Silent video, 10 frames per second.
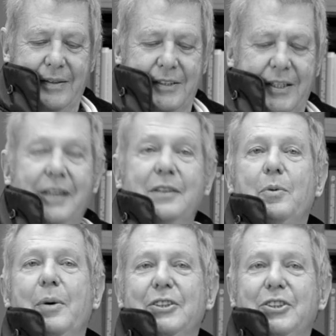The second
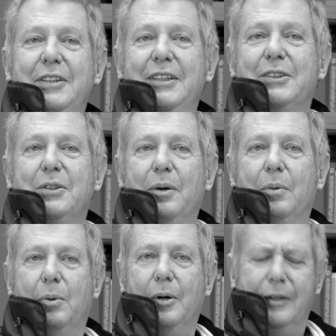question is
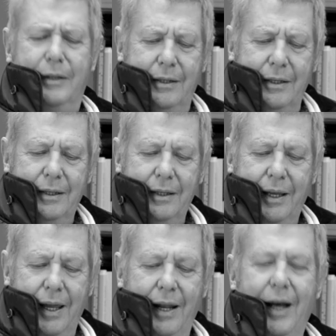what
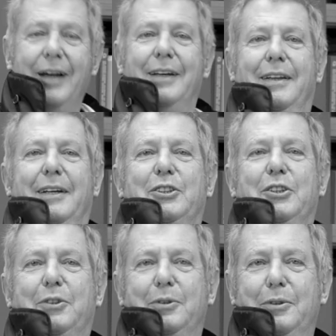can
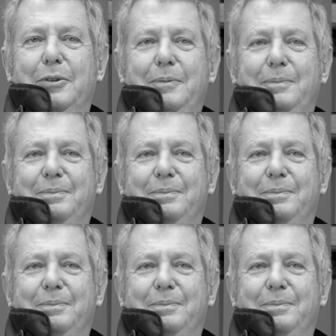architecture do?